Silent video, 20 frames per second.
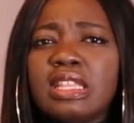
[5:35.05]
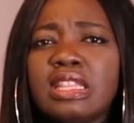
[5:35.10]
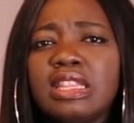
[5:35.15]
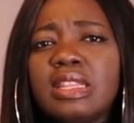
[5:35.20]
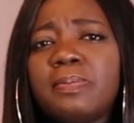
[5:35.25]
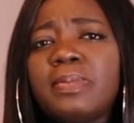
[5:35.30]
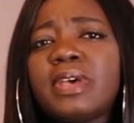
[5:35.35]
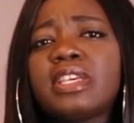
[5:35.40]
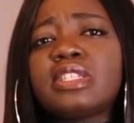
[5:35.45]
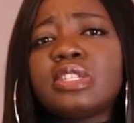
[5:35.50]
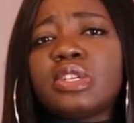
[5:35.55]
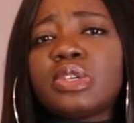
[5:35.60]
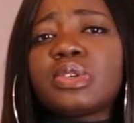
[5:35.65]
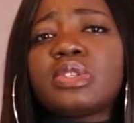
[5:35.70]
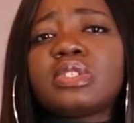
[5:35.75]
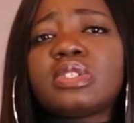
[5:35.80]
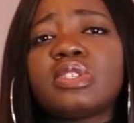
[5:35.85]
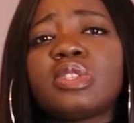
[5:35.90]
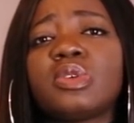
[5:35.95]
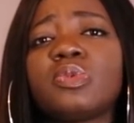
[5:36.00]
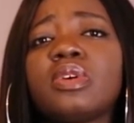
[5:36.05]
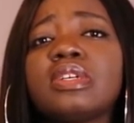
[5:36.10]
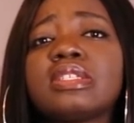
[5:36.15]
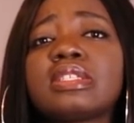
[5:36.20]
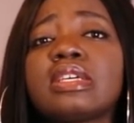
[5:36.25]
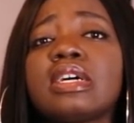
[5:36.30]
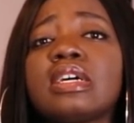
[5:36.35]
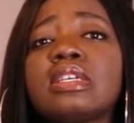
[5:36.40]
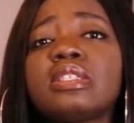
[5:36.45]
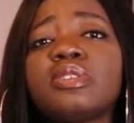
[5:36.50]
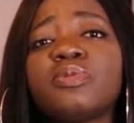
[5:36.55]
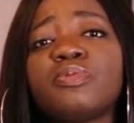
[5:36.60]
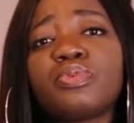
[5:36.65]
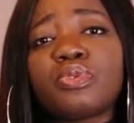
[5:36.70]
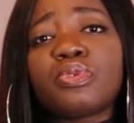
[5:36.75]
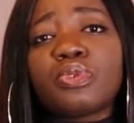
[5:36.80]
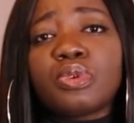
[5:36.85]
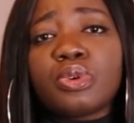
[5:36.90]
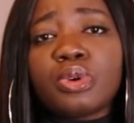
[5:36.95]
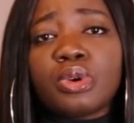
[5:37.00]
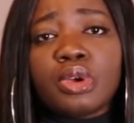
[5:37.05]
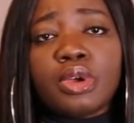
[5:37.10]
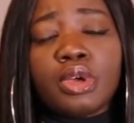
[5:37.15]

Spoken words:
the best logos are the ones that are simple.